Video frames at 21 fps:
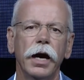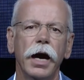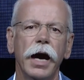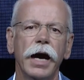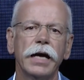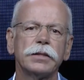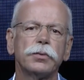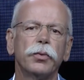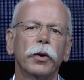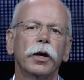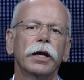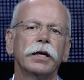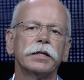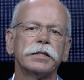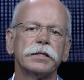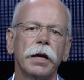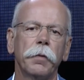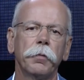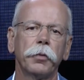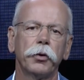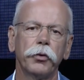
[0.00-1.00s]
as well as
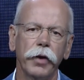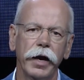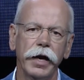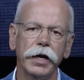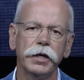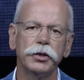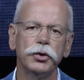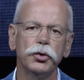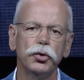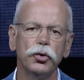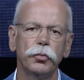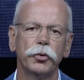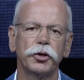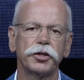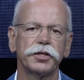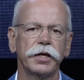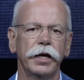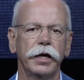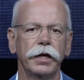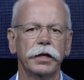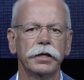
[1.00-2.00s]
some great new
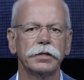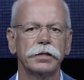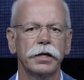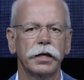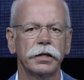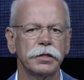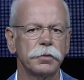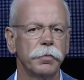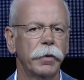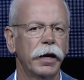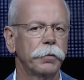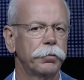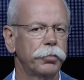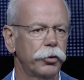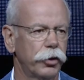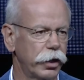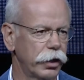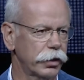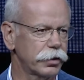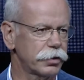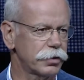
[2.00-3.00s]
Mercedes and smart
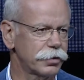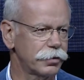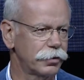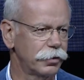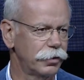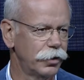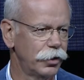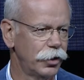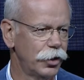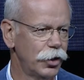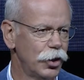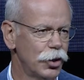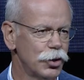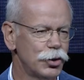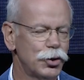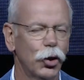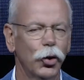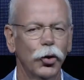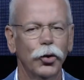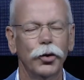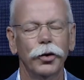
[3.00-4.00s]
products.
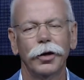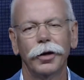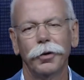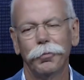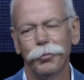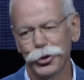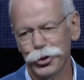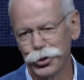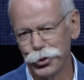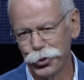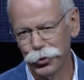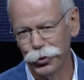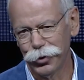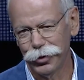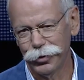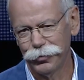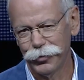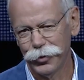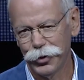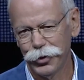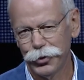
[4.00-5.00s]
So be sure
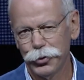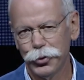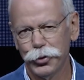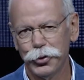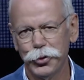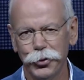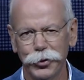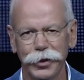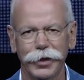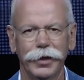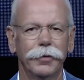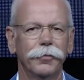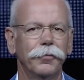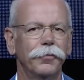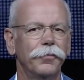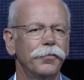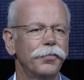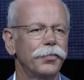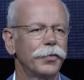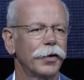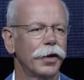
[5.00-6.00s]
to tune in.
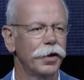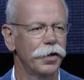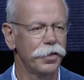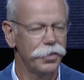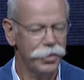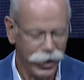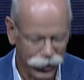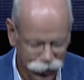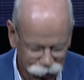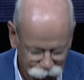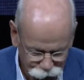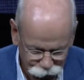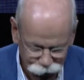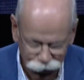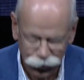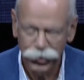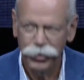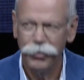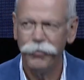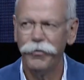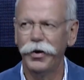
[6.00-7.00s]
Thank you
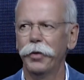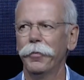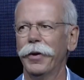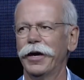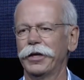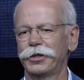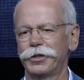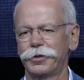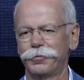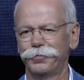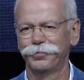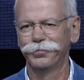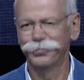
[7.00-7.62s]
very much.